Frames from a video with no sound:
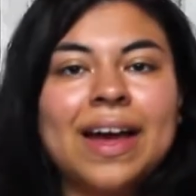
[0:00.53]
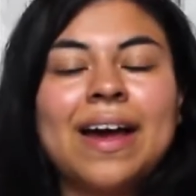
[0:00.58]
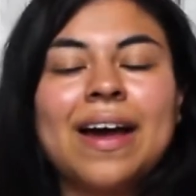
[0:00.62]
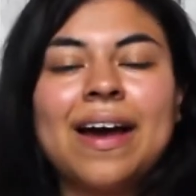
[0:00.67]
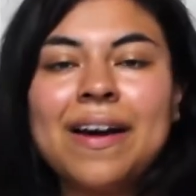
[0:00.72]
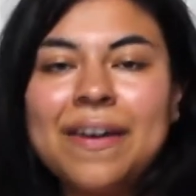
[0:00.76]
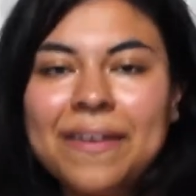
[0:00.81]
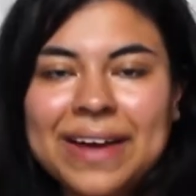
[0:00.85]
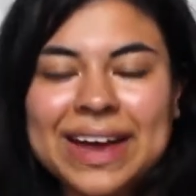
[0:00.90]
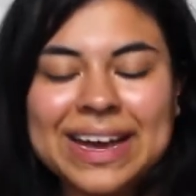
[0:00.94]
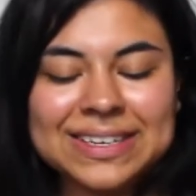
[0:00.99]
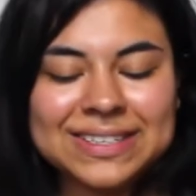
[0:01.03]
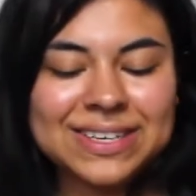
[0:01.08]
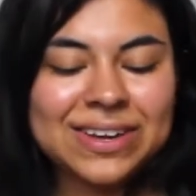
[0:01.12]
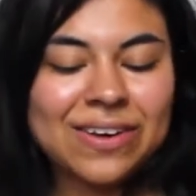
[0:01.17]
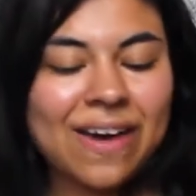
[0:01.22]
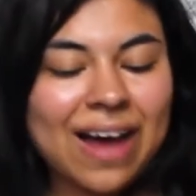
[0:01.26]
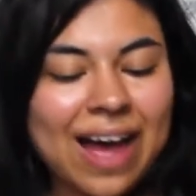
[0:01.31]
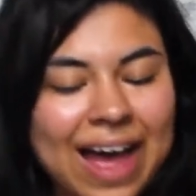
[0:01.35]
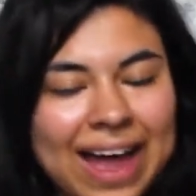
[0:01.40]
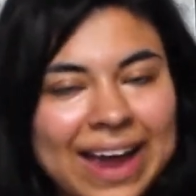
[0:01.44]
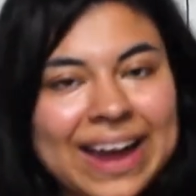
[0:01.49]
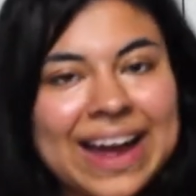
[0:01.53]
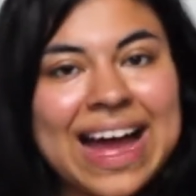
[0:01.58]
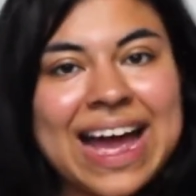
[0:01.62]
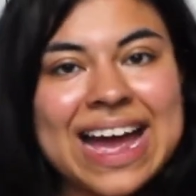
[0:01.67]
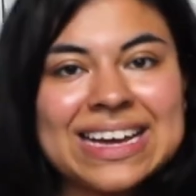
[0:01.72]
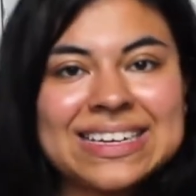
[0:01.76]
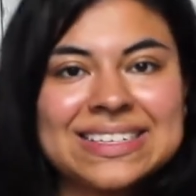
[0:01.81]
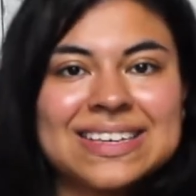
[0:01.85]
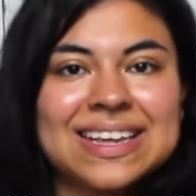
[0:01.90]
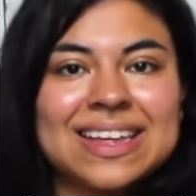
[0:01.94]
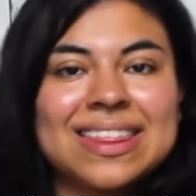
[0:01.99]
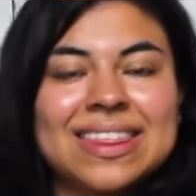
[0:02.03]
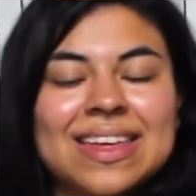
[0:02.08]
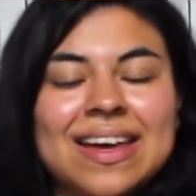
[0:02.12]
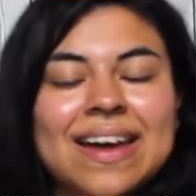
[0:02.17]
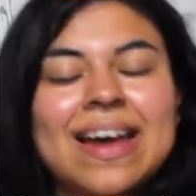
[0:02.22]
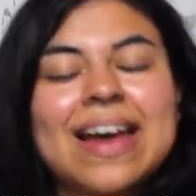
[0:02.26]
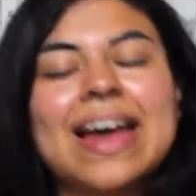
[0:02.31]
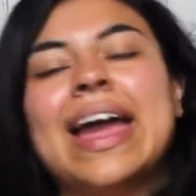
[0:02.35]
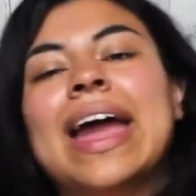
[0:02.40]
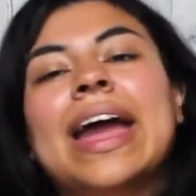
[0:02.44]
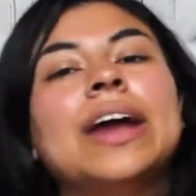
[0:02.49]
Okay, so hi guys, the
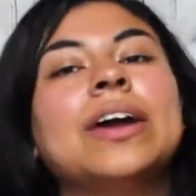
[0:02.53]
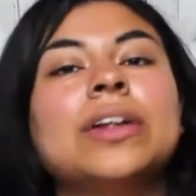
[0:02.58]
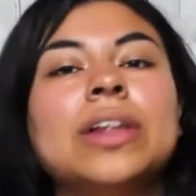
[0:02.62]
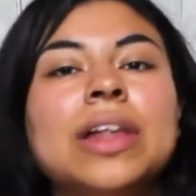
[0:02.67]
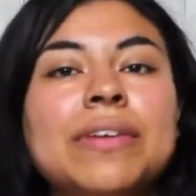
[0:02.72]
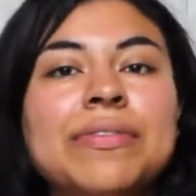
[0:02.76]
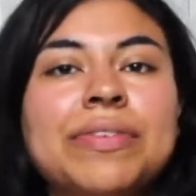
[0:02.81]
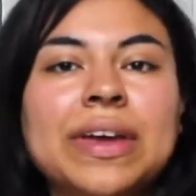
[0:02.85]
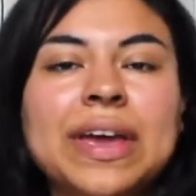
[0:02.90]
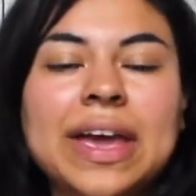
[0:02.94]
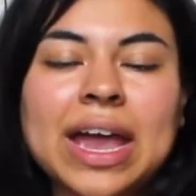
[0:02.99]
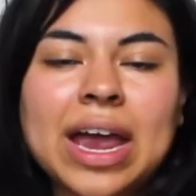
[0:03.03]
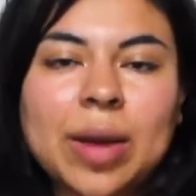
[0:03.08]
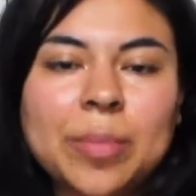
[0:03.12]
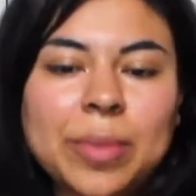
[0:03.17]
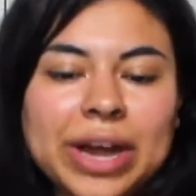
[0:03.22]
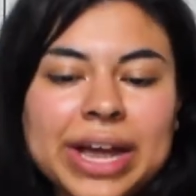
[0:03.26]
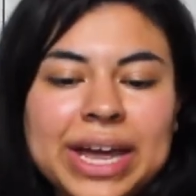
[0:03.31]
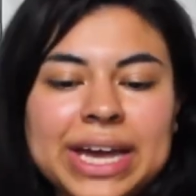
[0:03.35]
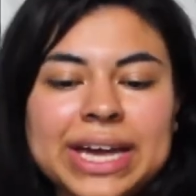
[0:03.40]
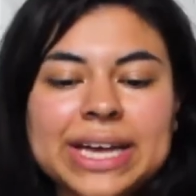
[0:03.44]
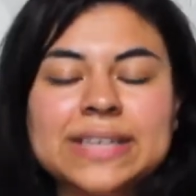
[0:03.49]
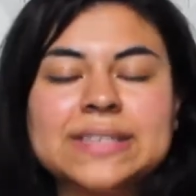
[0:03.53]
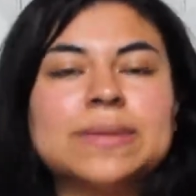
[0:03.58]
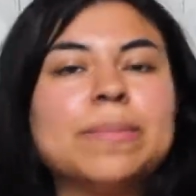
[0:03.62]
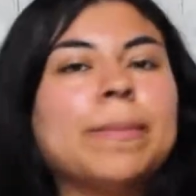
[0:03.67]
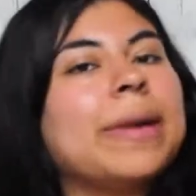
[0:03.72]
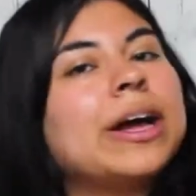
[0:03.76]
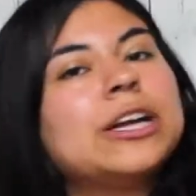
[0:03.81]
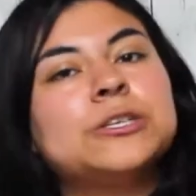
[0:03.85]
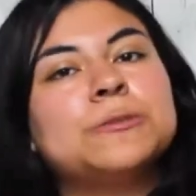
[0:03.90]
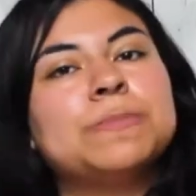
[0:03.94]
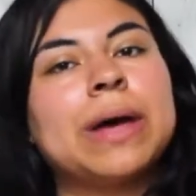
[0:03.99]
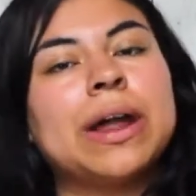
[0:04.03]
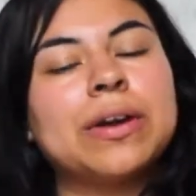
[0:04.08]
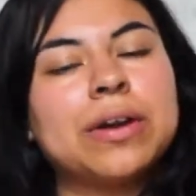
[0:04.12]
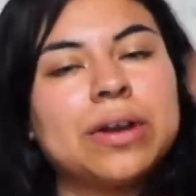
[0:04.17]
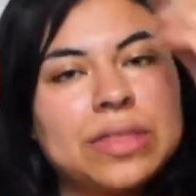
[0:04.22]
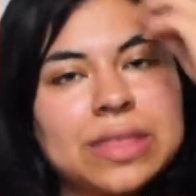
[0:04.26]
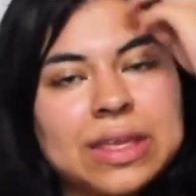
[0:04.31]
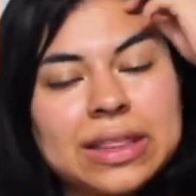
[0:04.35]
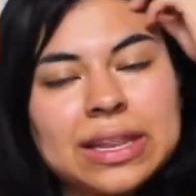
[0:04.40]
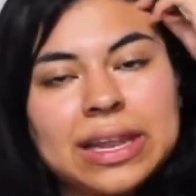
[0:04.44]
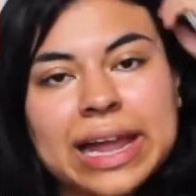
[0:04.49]
angle of the camera is much
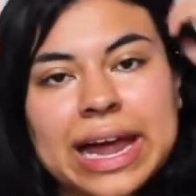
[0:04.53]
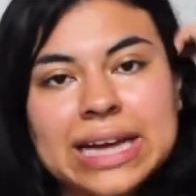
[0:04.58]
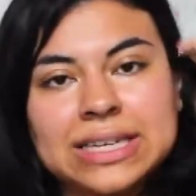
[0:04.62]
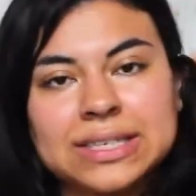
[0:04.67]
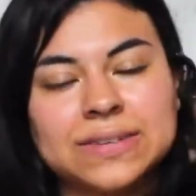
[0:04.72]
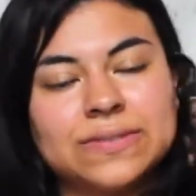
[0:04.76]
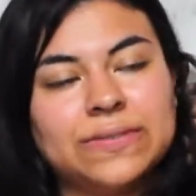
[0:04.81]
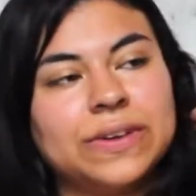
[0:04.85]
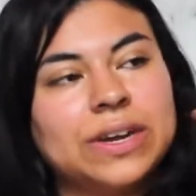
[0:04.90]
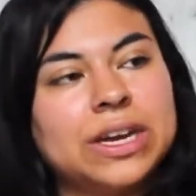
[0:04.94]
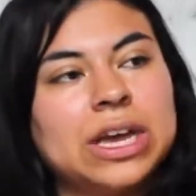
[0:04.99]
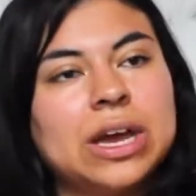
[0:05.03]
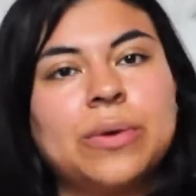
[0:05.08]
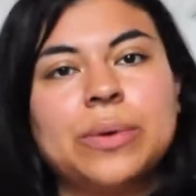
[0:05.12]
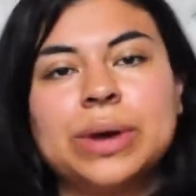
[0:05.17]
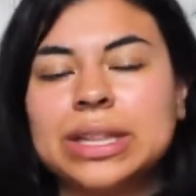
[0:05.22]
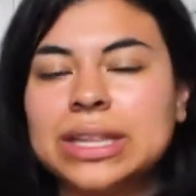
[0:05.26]
better than the last video.